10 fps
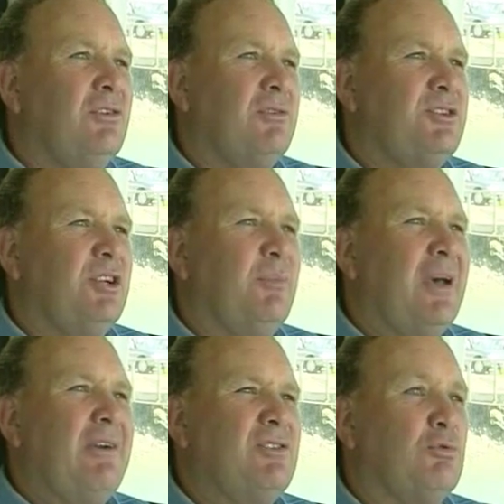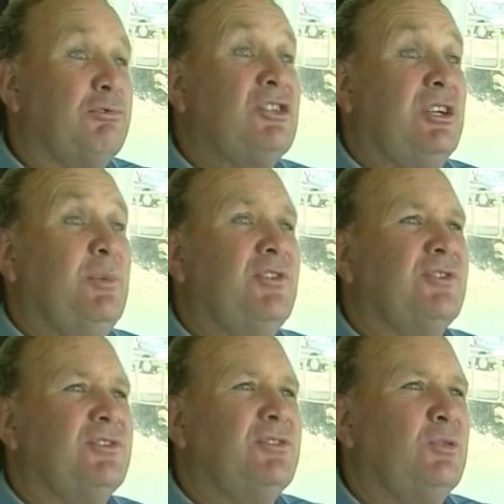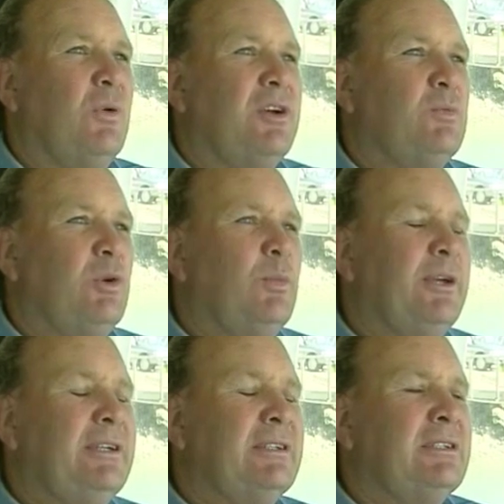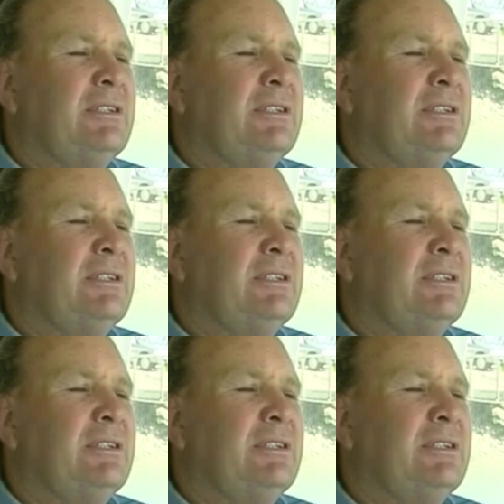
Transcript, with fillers: Crossing a bar is a risky business and always will be.